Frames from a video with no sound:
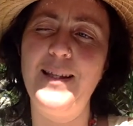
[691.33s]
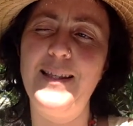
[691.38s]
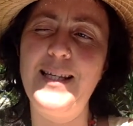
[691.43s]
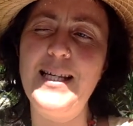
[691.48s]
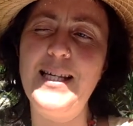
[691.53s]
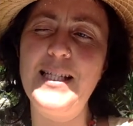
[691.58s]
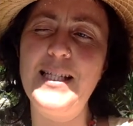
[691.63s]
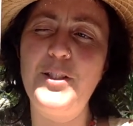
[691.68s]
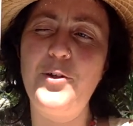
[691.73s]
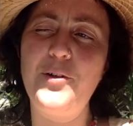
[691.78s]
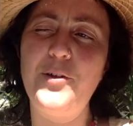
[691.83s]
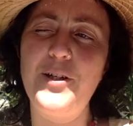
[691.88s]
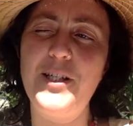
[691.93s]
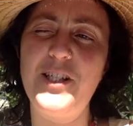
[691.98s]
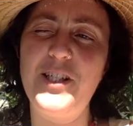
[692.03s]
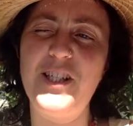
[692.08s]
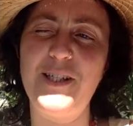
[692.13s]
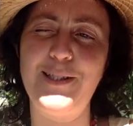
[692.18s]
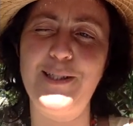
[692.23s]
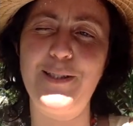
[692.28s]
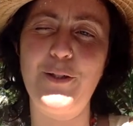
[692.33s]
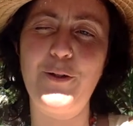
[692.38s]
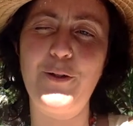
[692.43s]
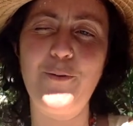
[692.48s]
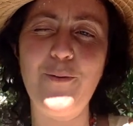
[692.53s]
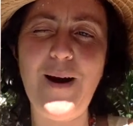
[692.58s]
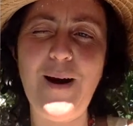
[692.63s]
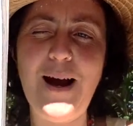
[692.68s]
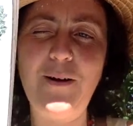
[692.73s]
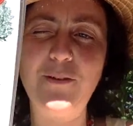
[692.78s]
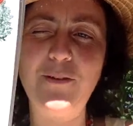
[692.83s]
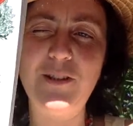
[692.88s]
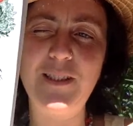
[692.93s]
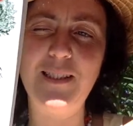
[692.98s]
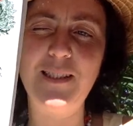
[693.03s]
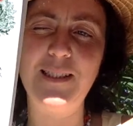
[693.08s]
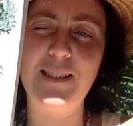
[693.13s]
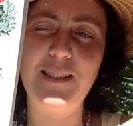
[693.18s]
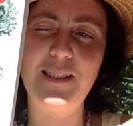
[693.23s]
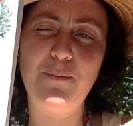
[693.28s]
These creatures crouch
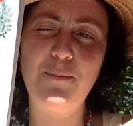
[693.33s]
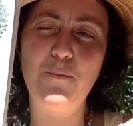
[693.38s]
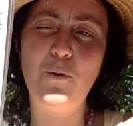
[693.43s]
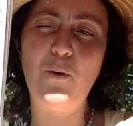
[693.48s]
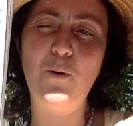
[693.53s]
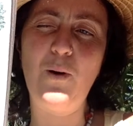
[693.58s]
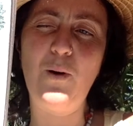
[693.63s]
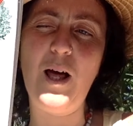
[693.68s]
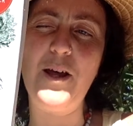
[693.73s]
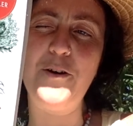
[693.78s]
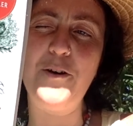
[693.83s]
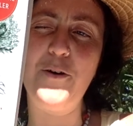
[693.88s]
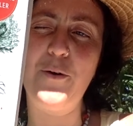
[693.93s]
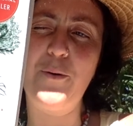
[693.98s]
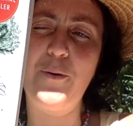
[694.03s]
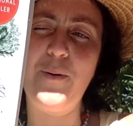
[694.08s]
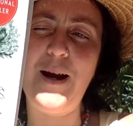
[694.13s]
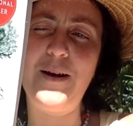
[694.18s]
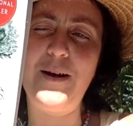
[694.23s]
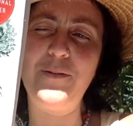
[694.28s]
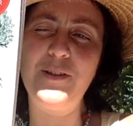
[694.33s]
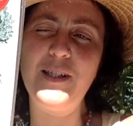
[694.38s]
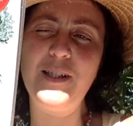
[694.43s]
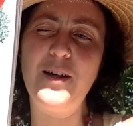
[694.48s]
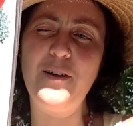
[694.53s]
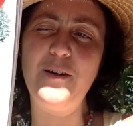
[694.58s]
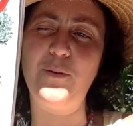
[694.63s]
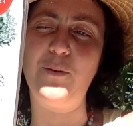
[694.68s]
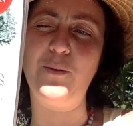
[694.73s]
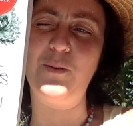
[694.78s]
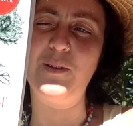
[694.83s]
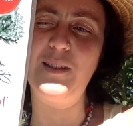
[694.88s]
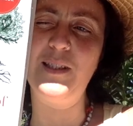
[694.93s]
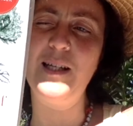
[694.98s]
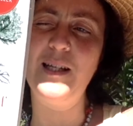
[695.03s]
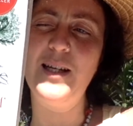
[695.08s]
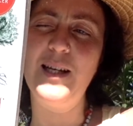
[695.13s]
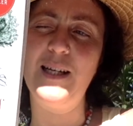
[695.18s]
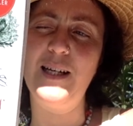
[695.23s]
in small underground tunnels